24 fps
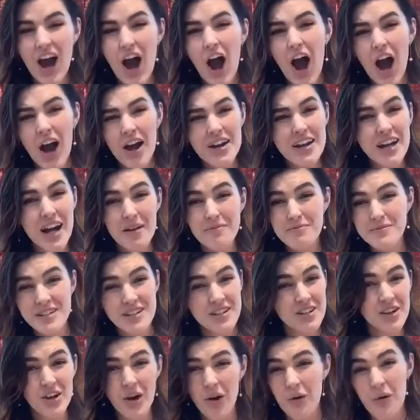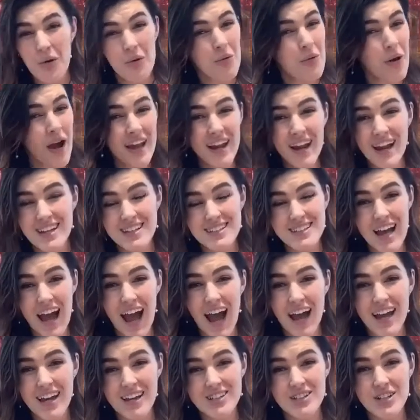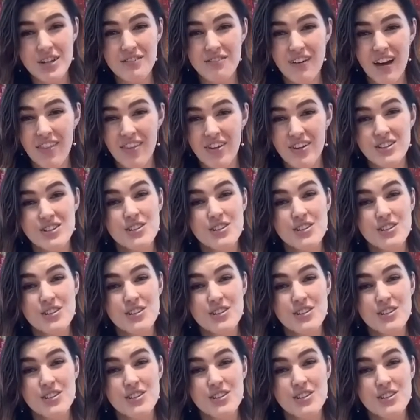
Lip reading: Our cup didn't go quite as high as our feather,